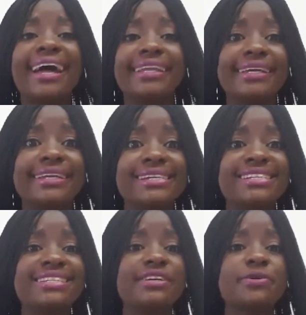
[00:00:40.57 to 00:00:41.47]

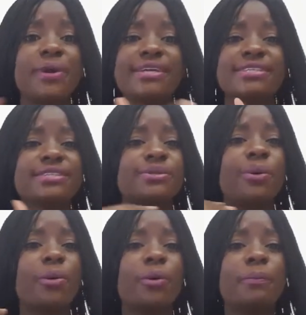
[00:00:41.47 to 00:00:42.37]
identity crisis,
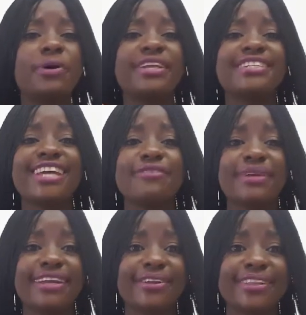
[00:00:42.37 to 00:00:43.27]
or body
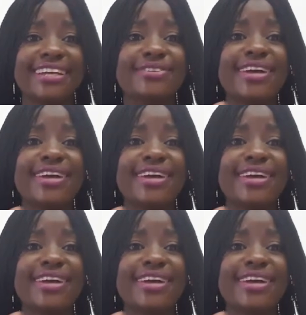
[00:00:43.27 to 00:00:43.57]
shaming and all that.